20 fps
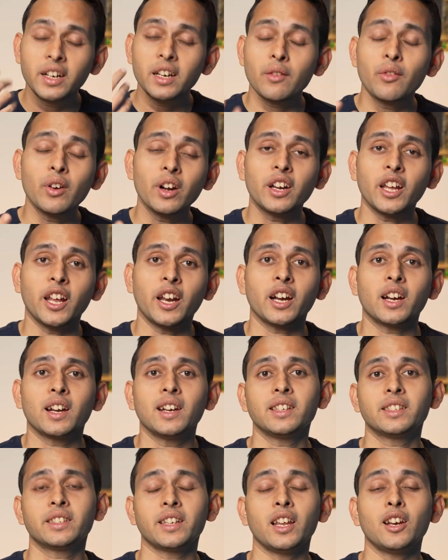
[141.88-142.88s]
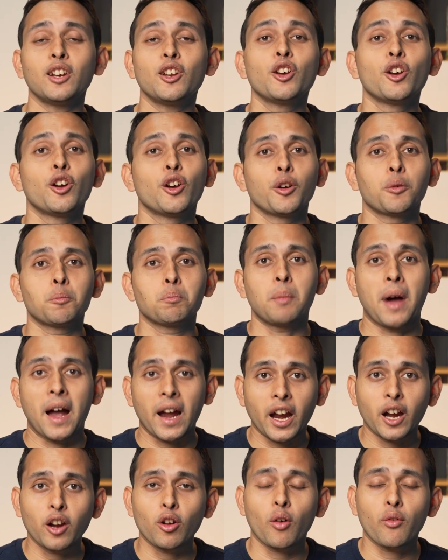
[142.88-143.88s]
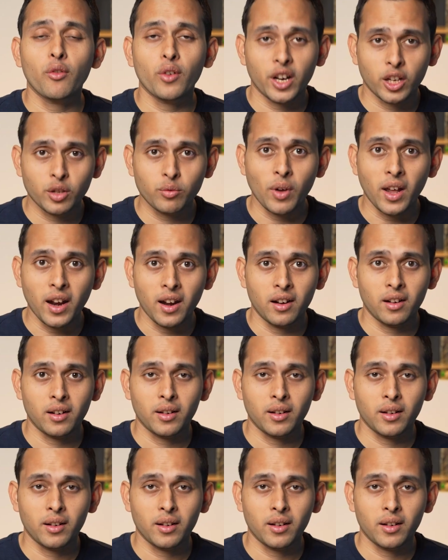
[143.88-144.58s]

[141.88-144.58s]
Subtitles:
even directly sell back-end offer as well.